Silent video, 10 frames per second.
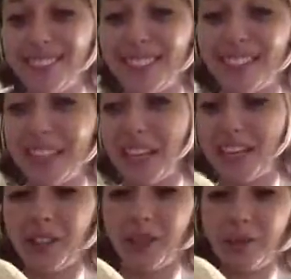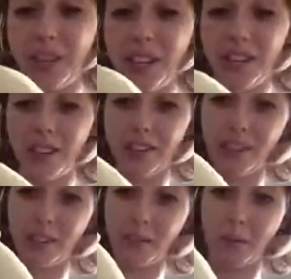Just extra
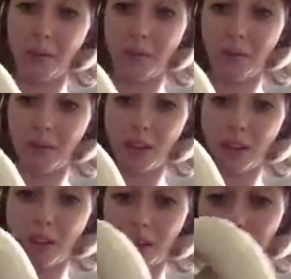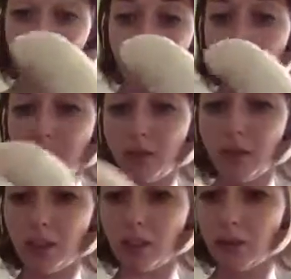bananas. It's going to be really bananaed
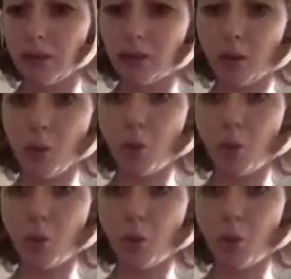out.